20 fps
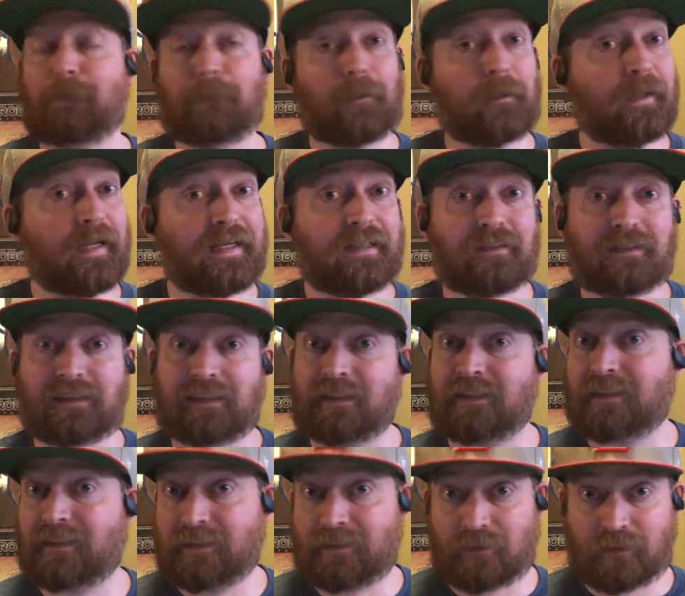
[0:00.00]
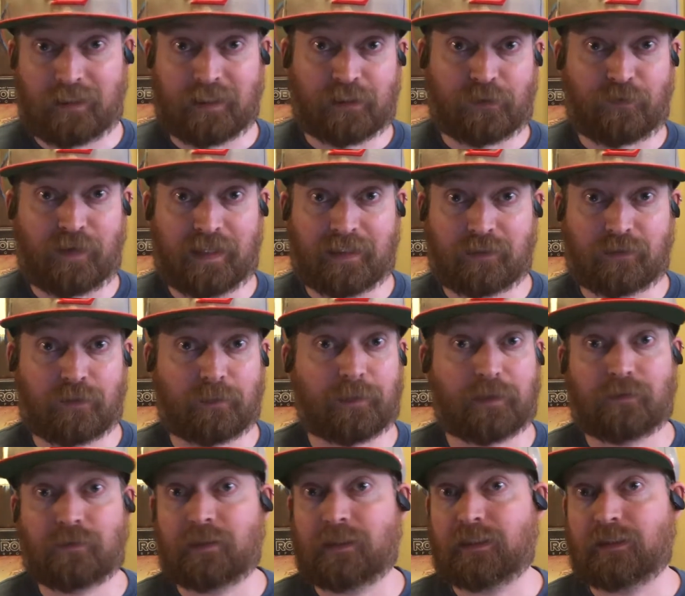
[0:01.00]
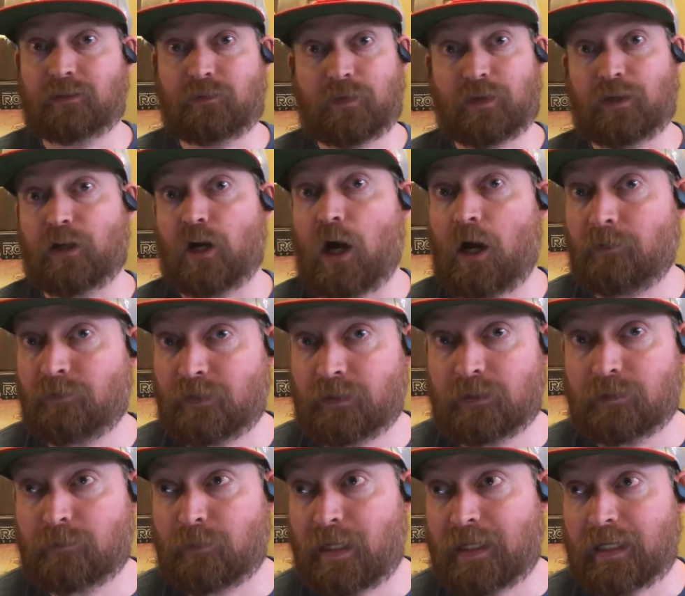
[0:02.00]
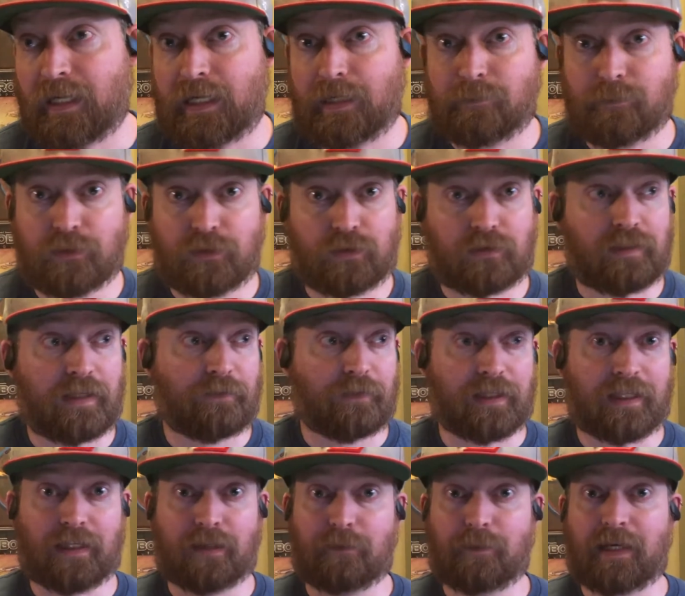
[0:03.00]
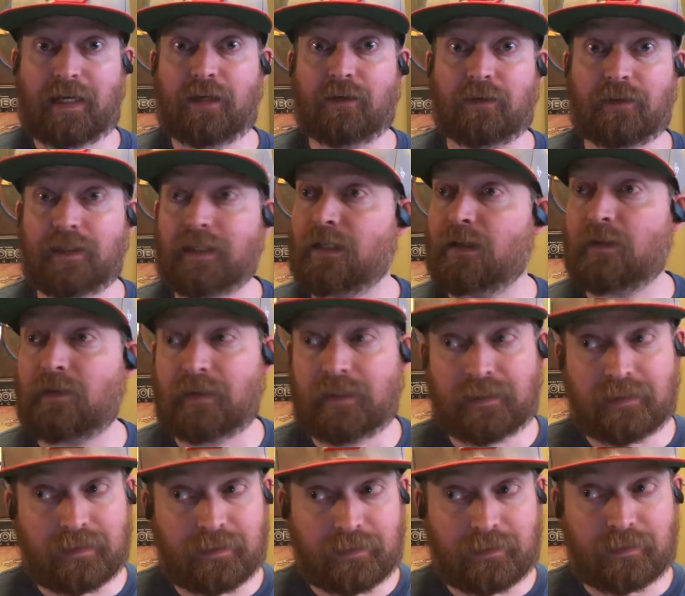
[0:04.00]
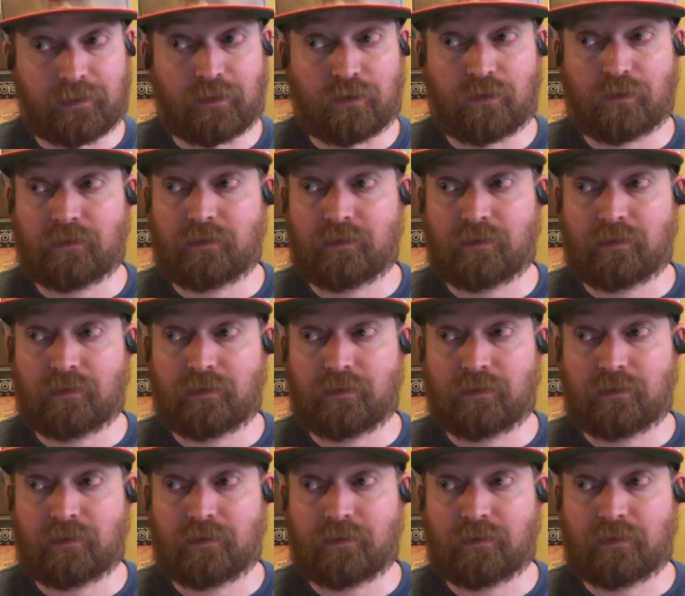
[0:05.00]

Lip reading: Players didn't get their XFactor abilities very often in my games. They would get them here and there, and then